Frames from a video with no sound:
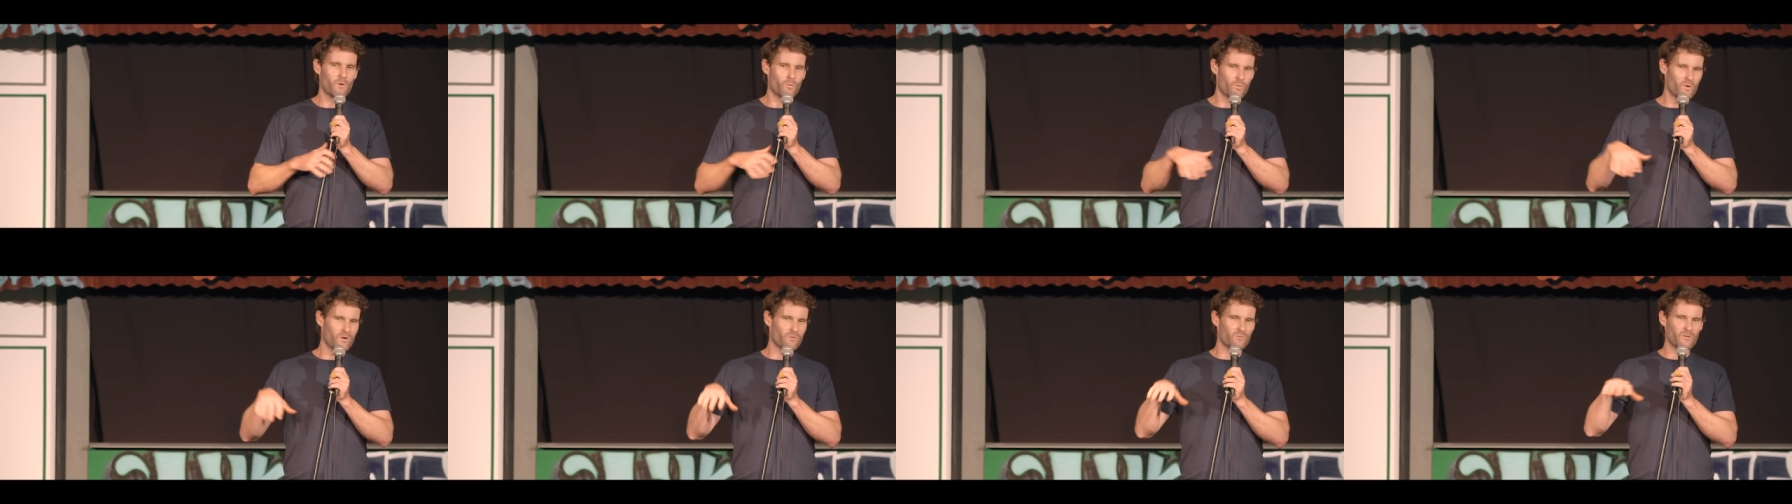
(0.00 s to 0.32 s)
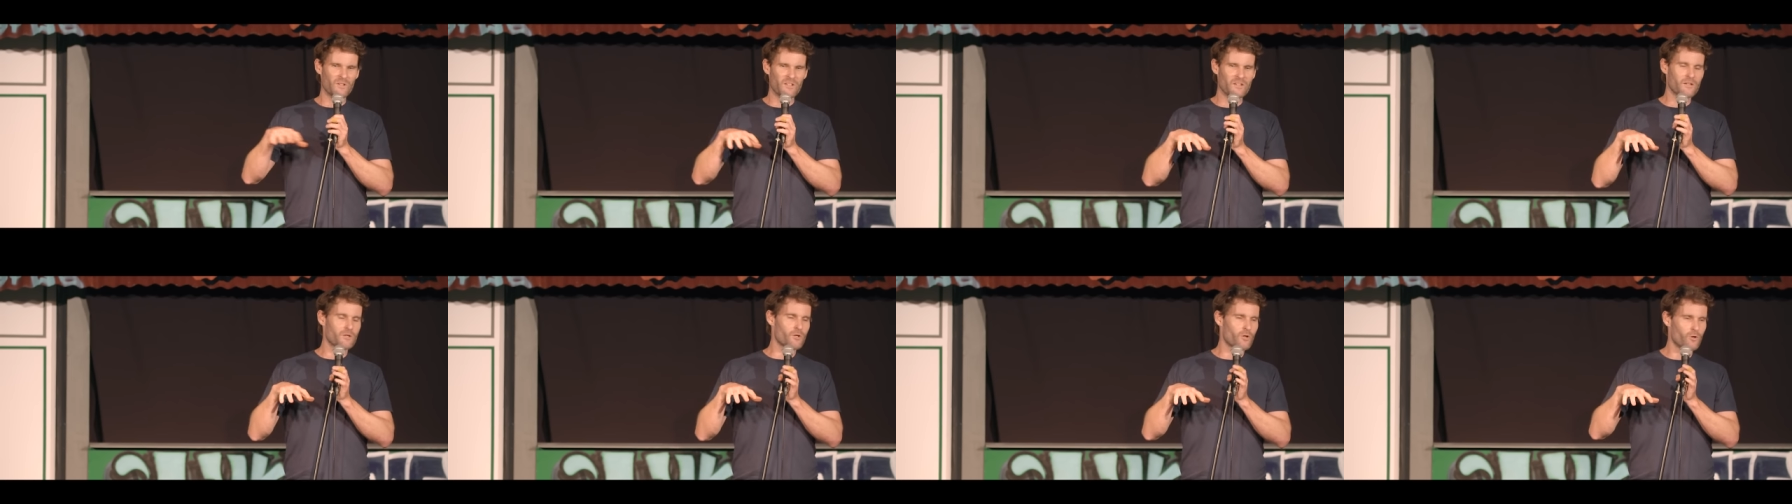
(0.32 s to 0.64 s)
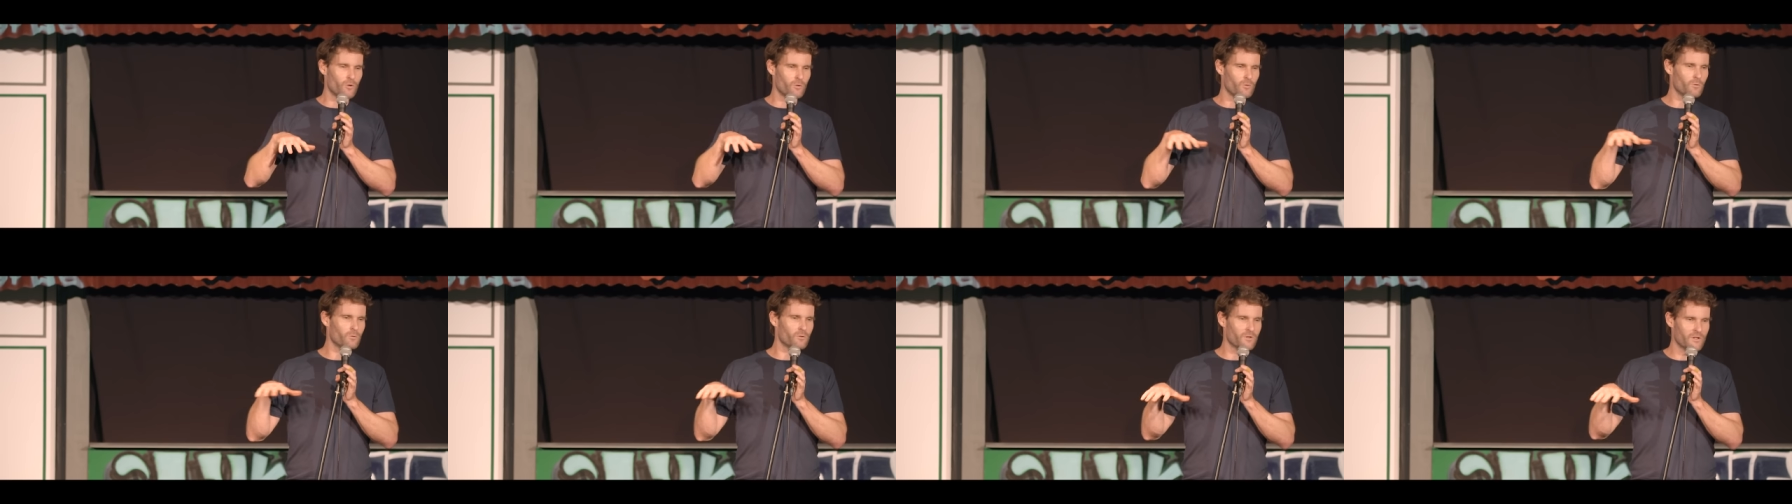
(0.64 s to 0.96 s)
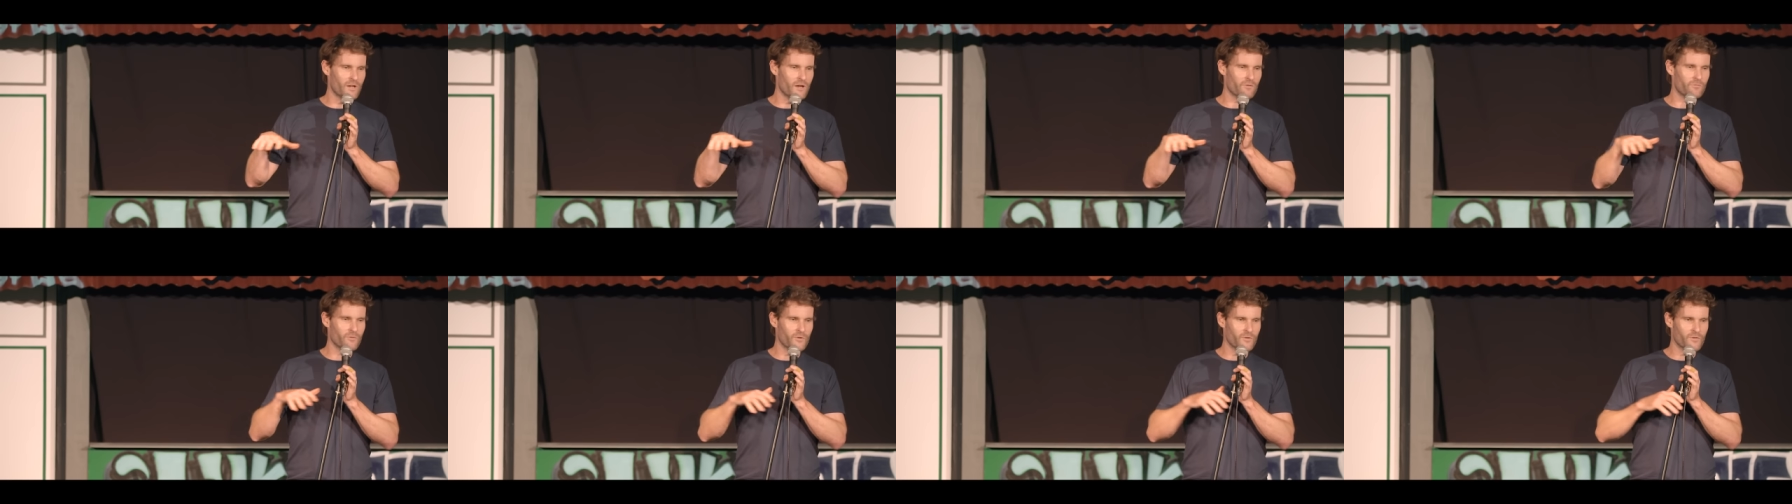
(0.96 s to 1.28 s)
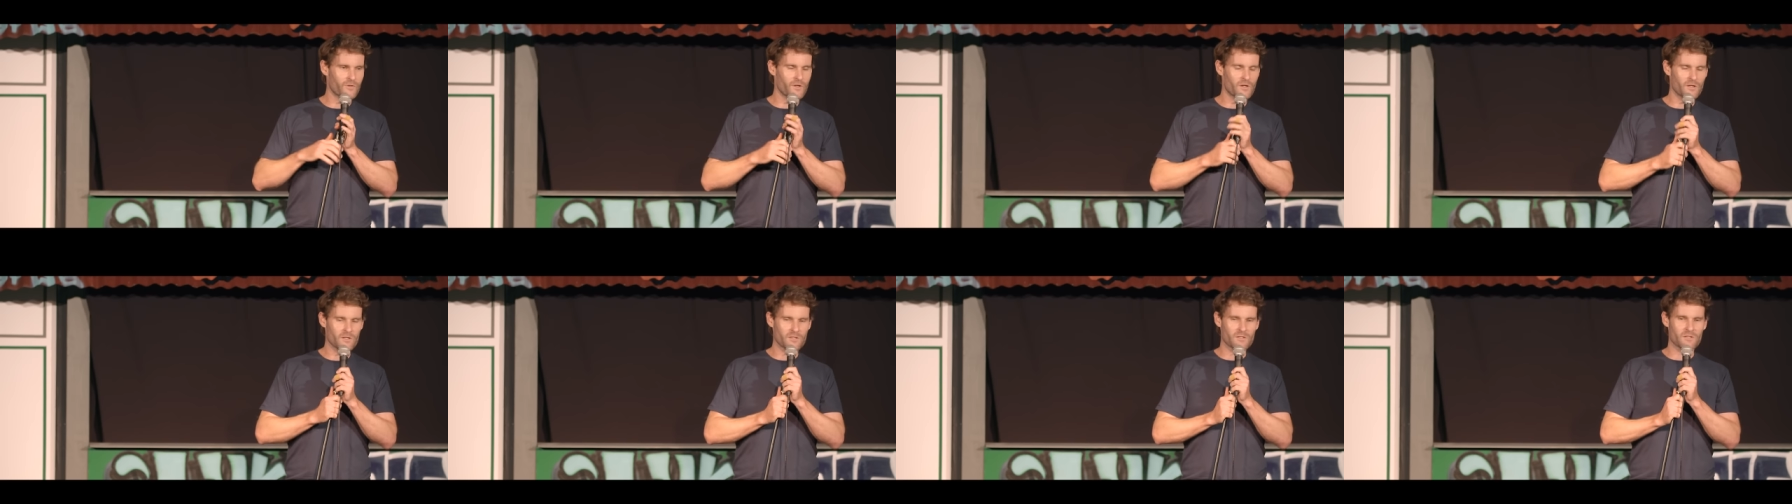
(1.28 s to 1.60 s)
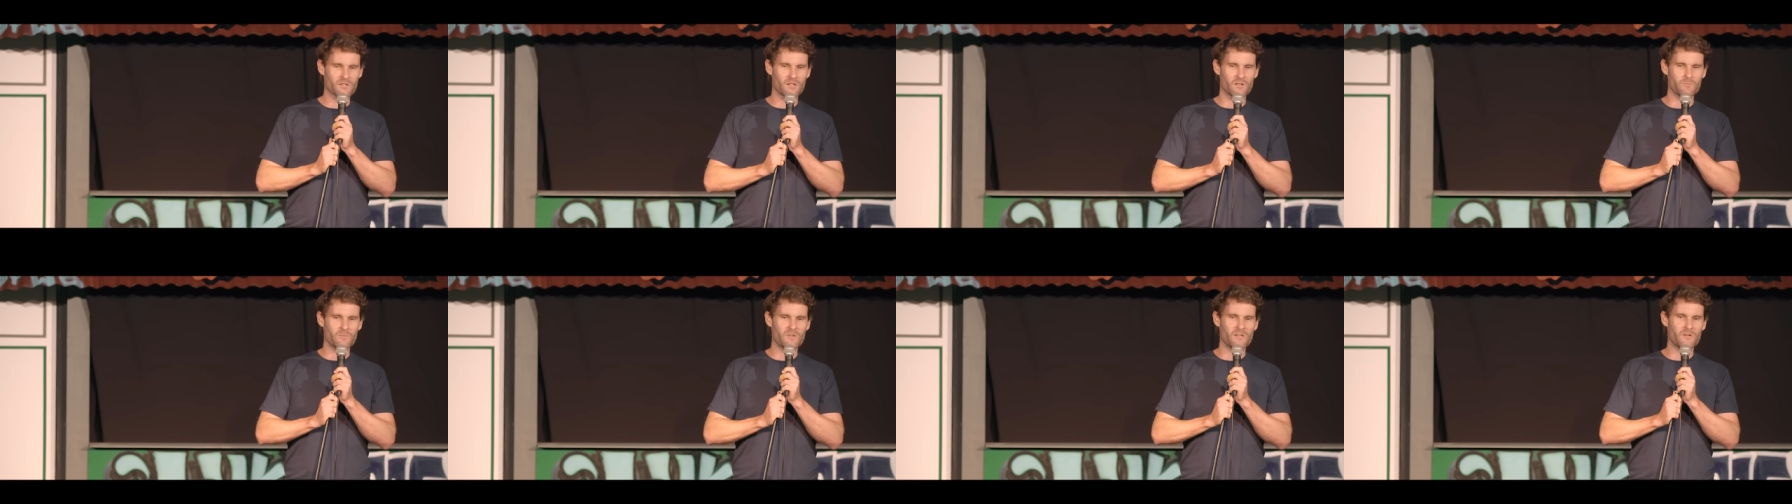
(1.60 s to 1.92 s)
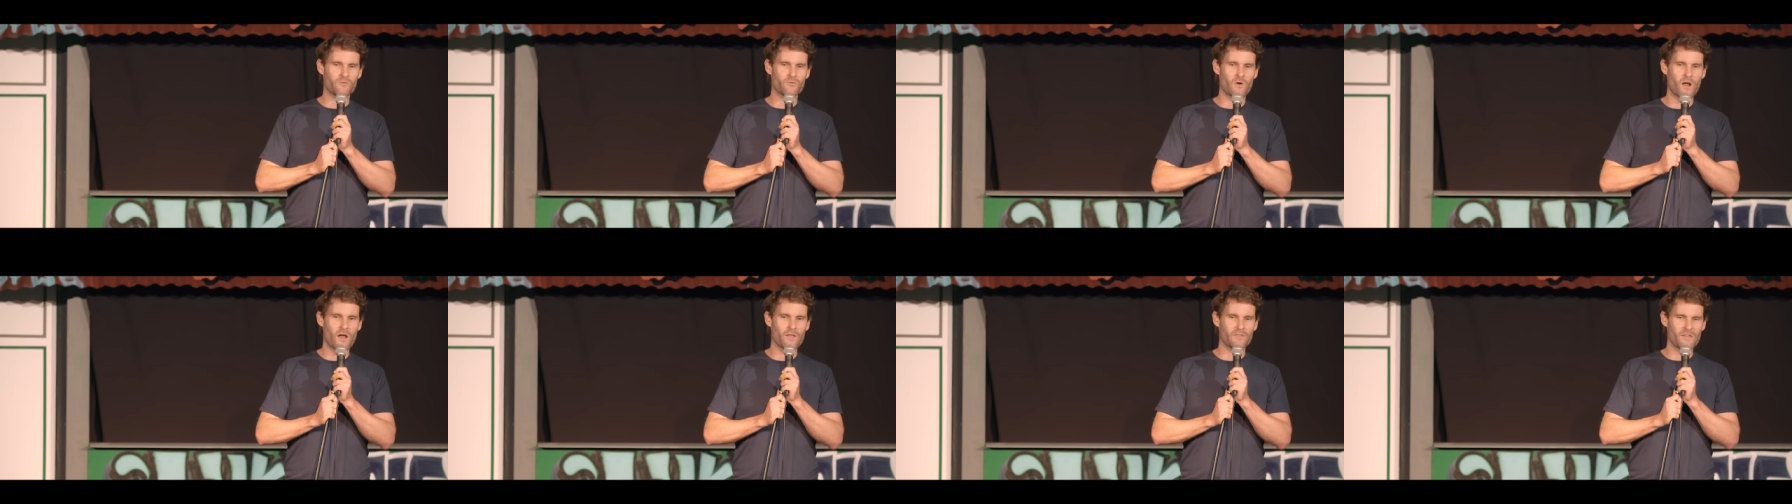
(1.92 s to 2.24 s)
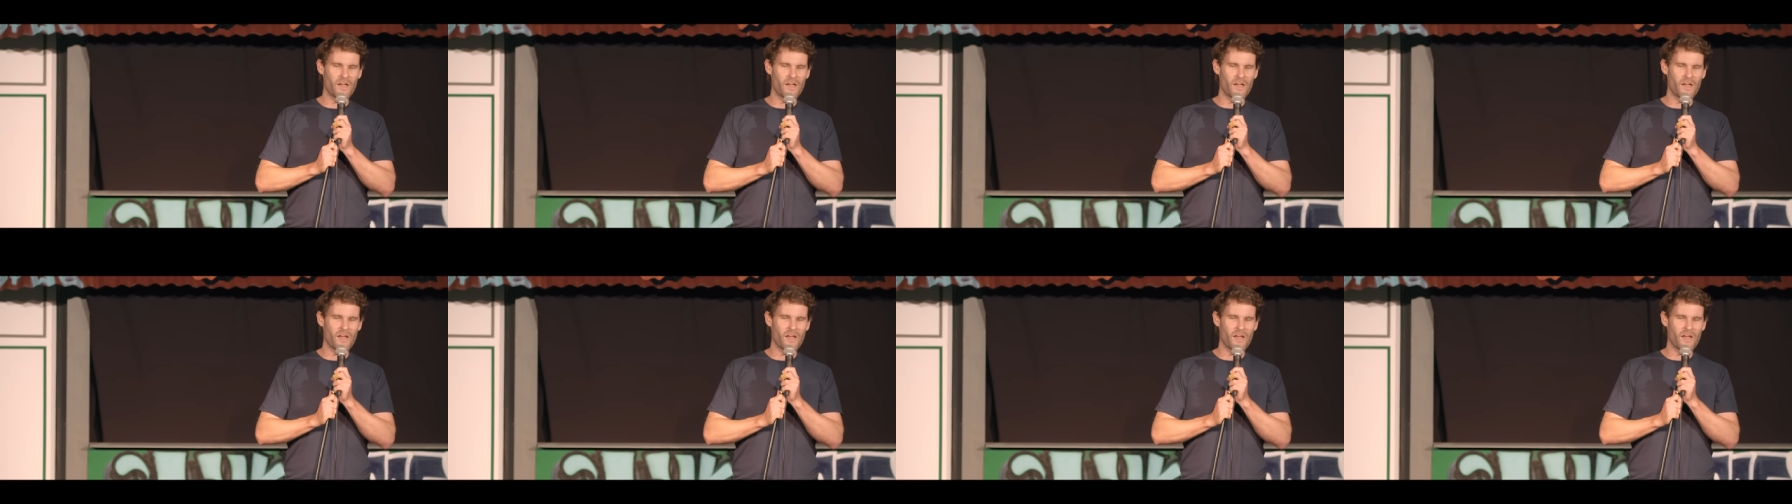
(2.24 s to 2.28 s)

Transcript: we're really cool and everything, it's going to be great.